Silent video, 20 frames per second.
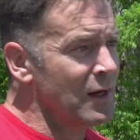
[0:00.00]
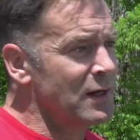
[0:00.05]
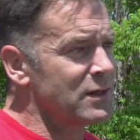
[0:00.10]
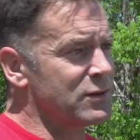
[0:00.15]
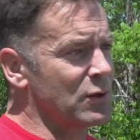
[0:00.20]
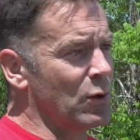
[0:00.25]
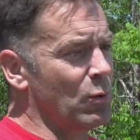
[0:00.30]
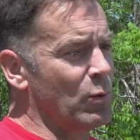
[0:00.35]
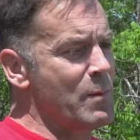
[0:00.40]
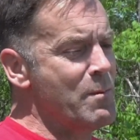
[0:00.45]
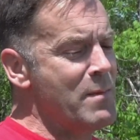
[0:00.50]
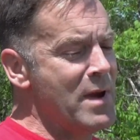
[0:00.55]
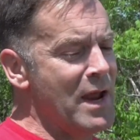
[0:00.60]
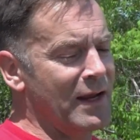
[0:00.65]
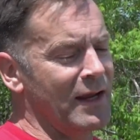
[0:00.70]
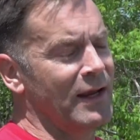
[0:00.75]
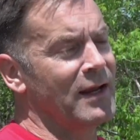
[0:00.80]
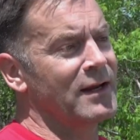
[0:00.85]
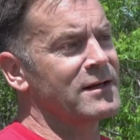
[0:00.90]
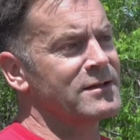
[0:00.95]
So we're
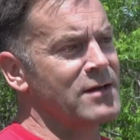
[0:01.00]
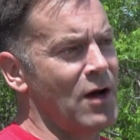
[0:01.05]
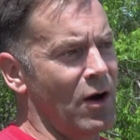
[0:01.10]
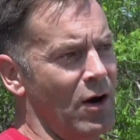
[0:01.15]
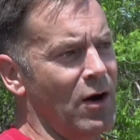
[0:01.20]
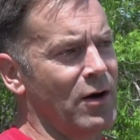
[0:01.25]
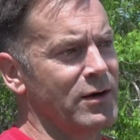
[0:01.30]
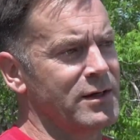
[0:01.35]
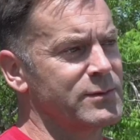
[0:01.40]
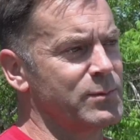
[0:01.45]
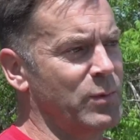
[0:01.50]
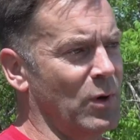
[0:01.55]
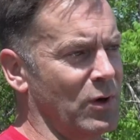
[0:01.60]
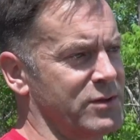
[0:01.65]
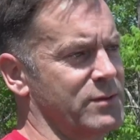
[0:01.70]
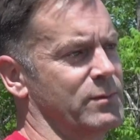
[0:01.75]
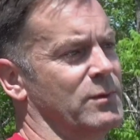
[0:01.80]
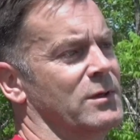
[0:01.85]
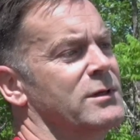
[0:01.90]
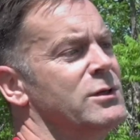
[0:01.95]
making it as hard as
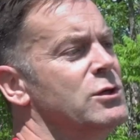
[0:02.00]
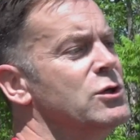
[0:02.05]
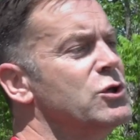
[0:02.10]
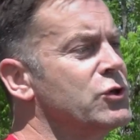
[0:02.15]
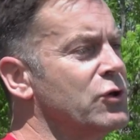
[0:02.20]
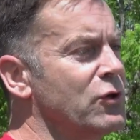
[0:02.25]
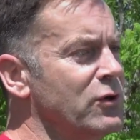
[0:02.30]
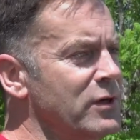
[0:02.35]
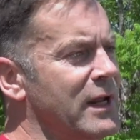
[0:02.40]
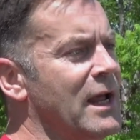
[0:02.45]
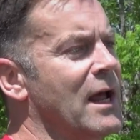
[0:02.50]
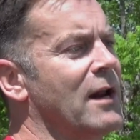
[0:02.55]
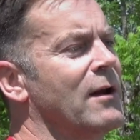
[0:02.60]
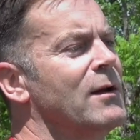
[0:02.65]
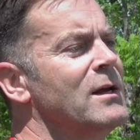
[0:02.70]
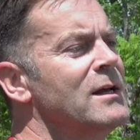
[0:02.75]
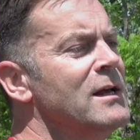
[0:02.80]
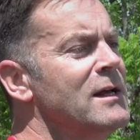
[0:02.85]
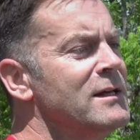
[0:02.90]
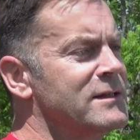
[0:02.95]
possible. You should get
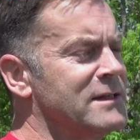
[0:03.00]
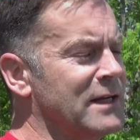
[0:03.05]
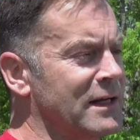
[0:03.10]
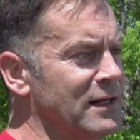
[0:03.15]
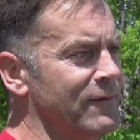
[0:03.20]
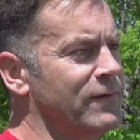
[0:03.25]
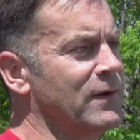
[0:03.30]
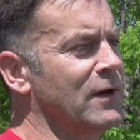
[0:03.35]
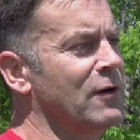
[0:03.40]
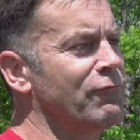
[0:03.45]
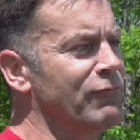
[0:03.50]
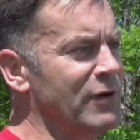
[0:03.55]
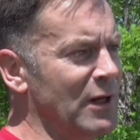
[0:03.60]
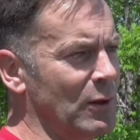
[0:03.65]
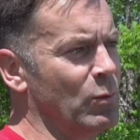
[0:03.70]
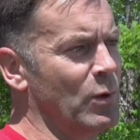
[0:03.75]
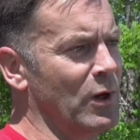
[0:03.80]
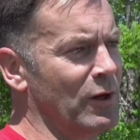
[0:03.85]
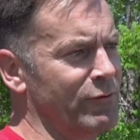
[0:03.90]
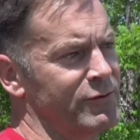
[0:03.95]
significant real
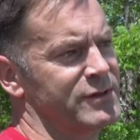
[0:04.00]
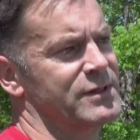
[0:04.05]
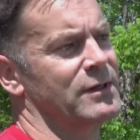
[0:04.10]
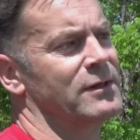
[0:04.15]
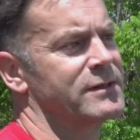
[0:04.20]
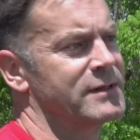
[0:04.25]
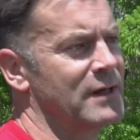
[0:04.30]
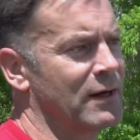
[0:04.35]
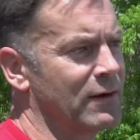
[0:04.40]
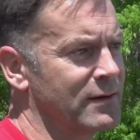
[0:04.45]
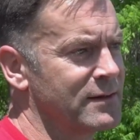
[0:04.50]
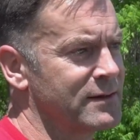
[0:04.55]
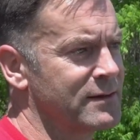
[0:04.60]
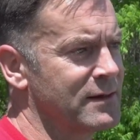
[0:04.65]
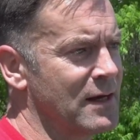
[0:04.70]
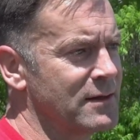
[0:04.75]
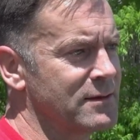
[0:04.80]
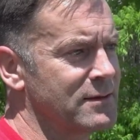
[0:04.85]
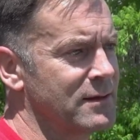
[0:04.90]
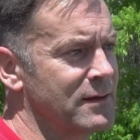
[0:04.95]
world results out of this test.